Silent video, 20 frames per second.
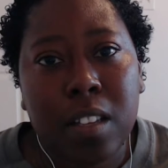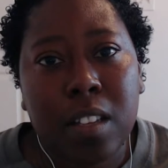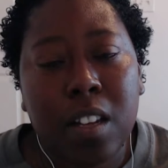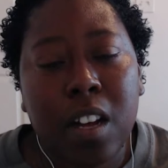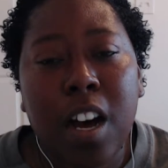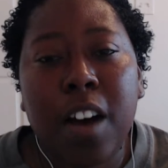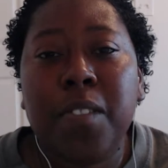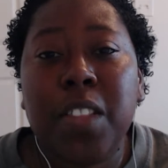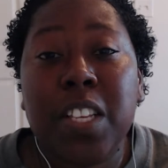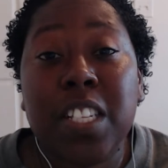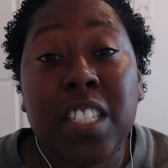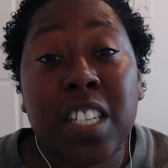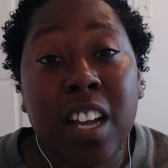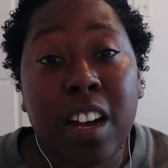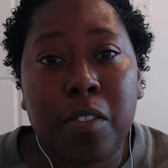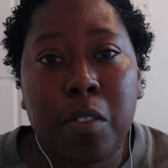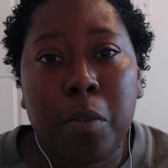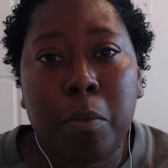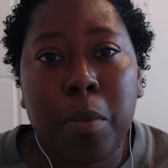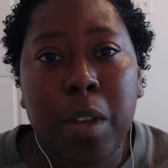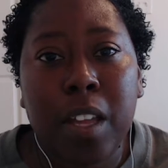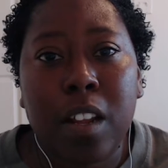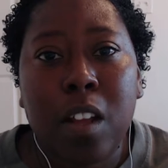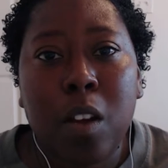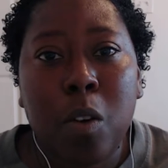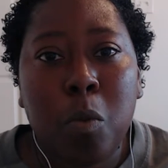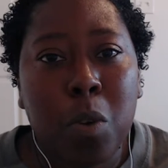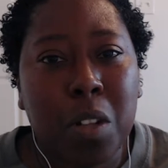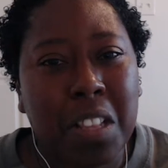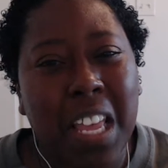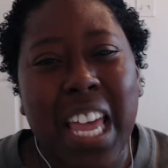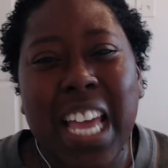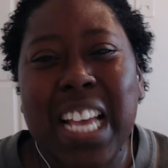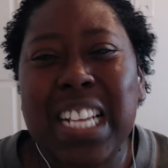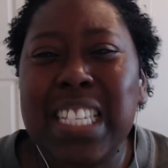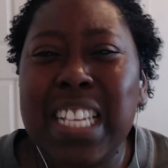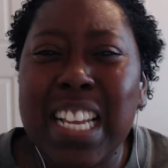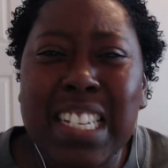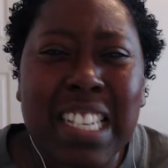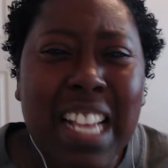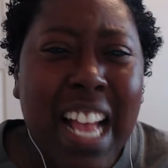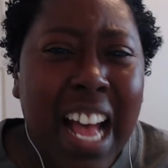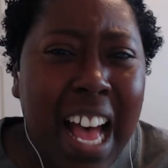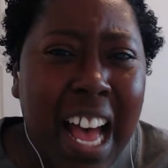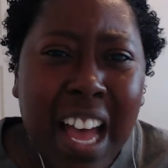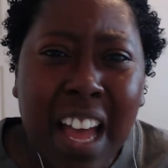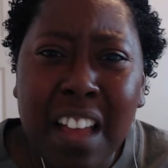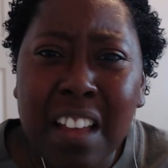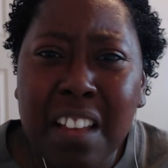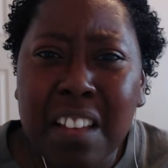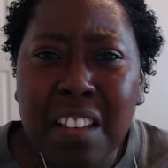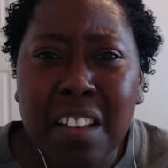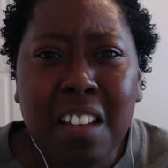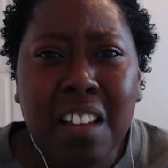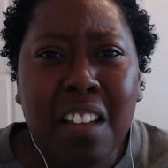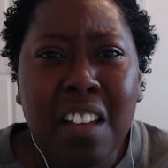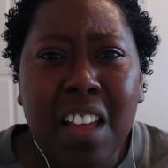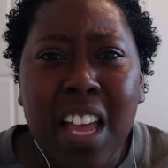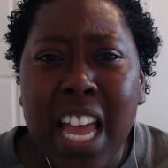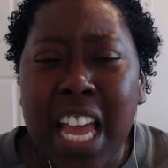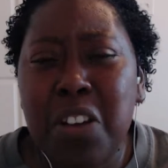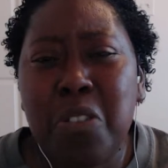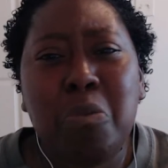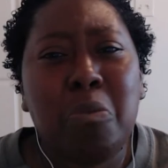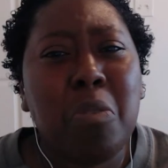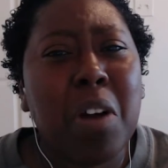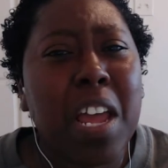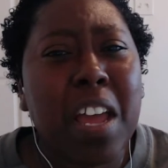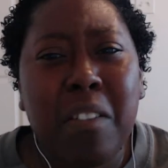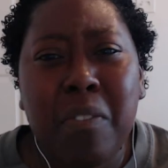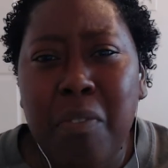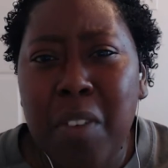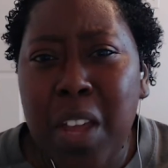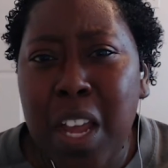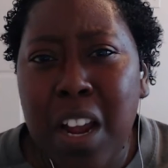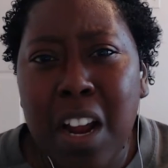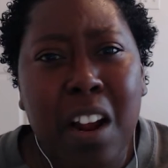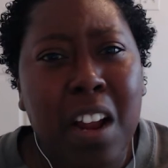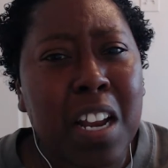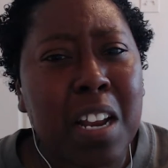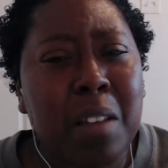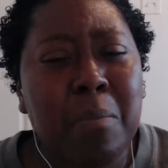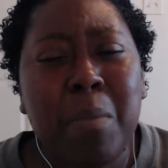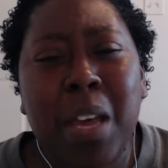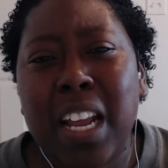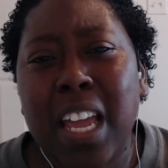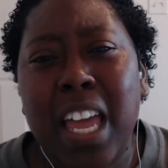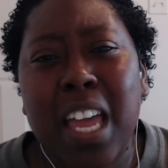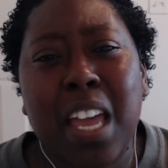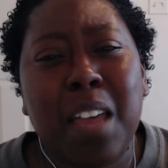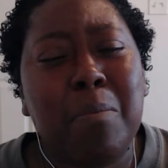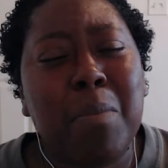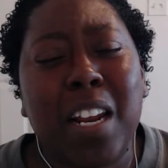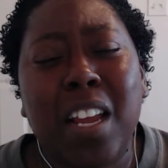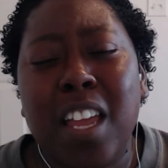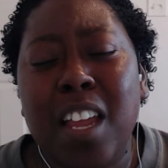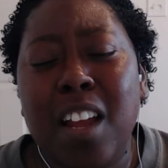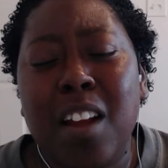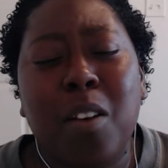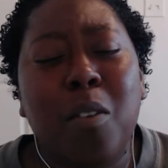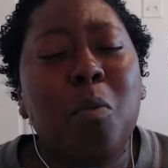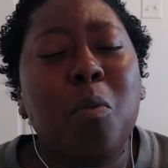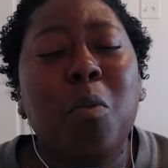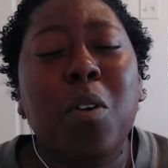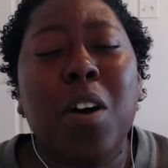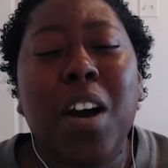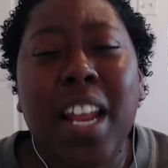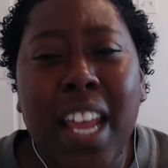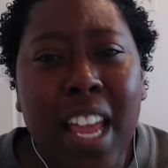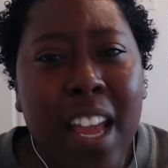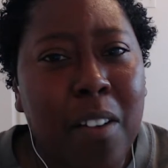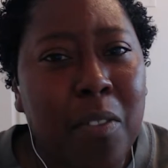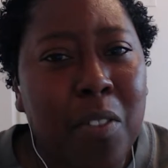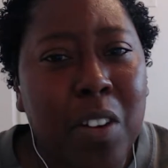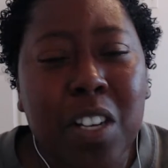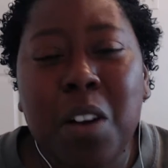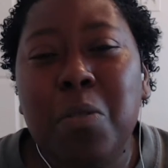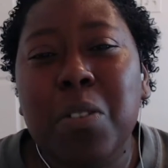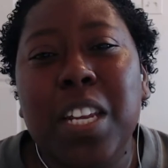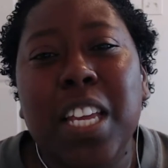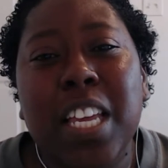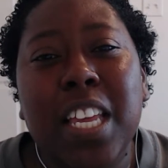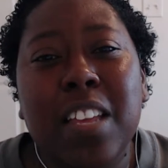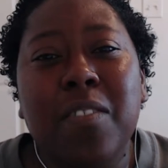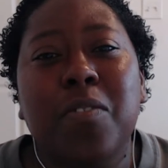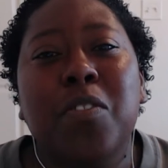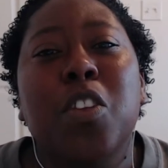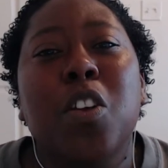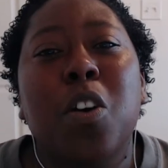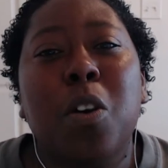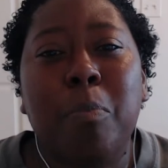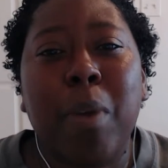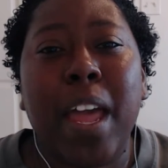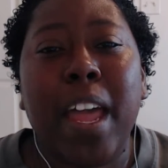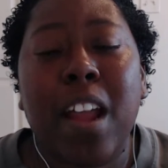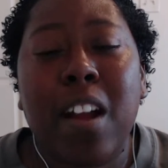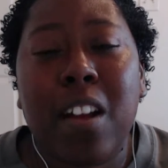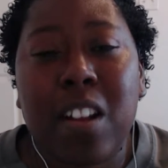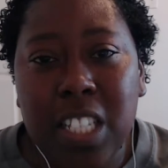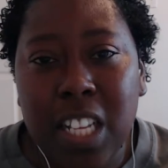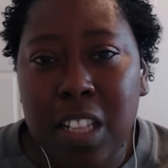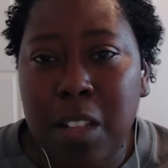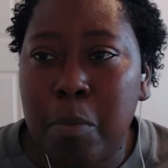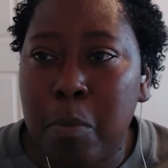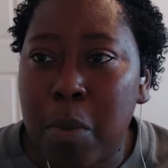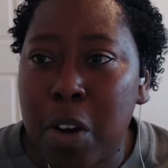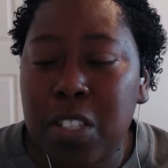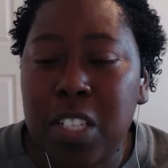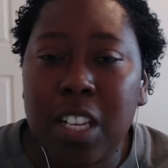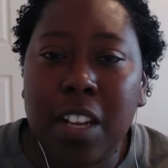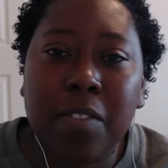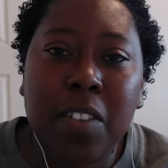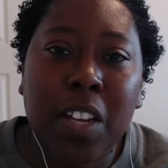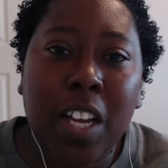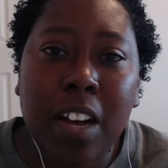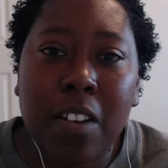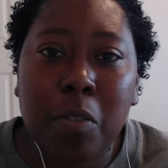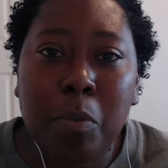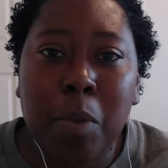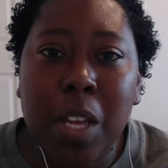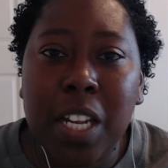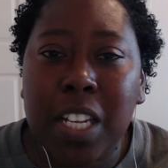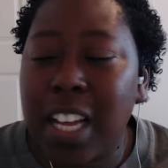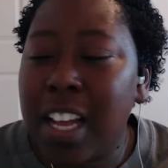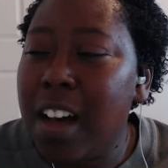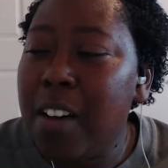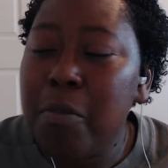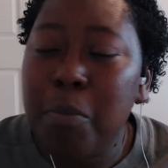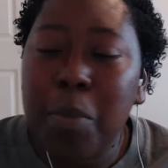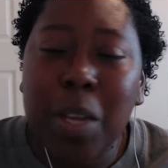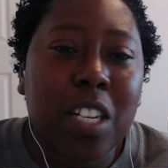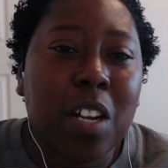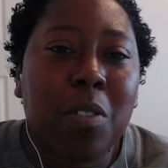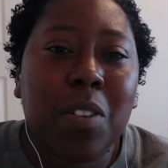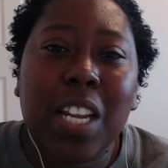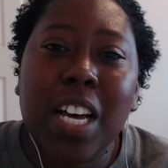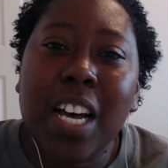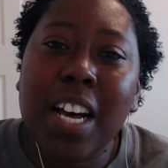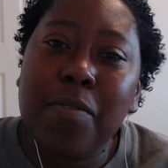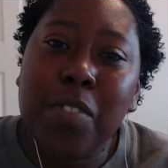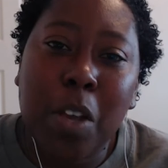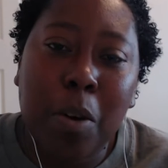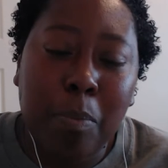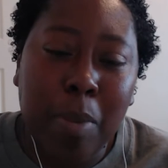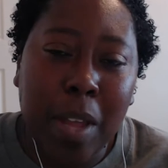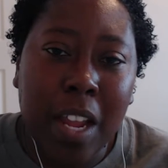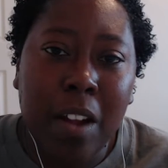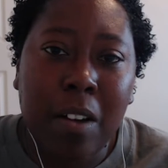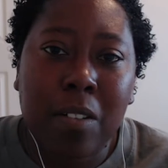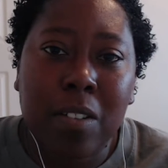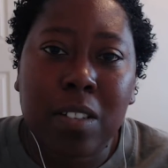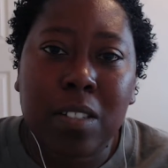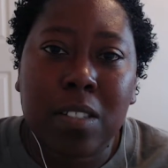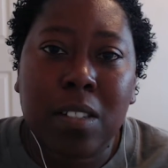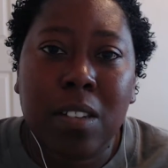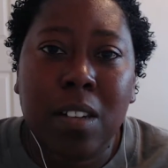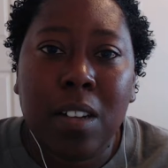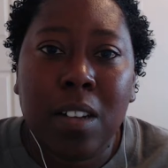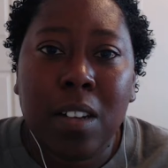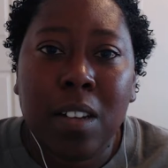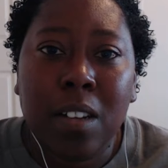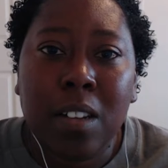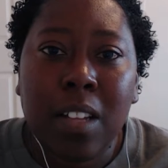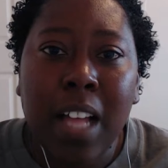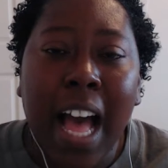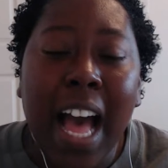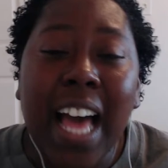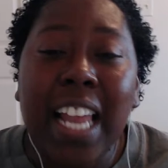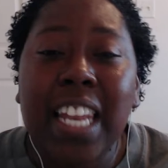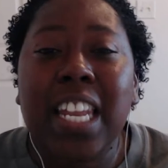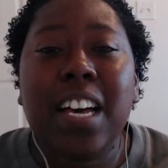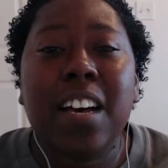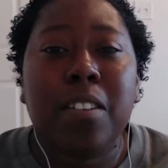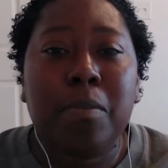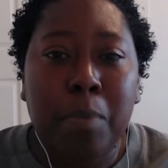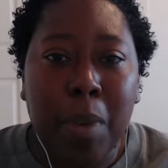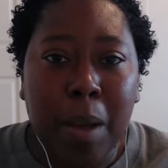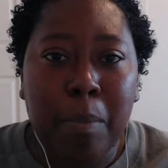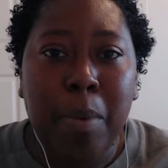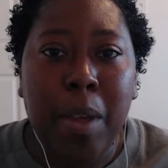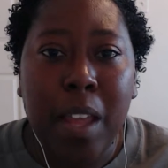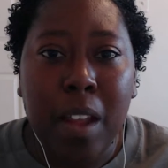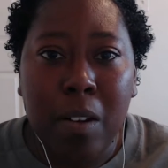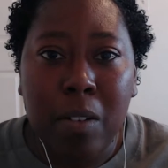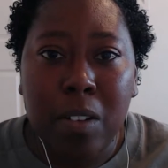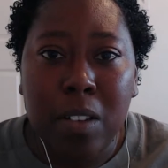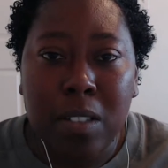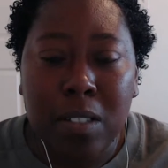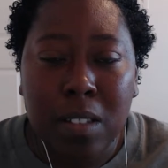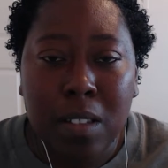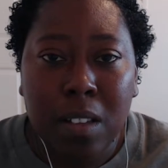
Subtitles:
of this government with the SSI and the welfare and the Medicaid, Medicare, whatever. Don't leave your parents at the mercy of the government. The government don't love your parents. I love my parents.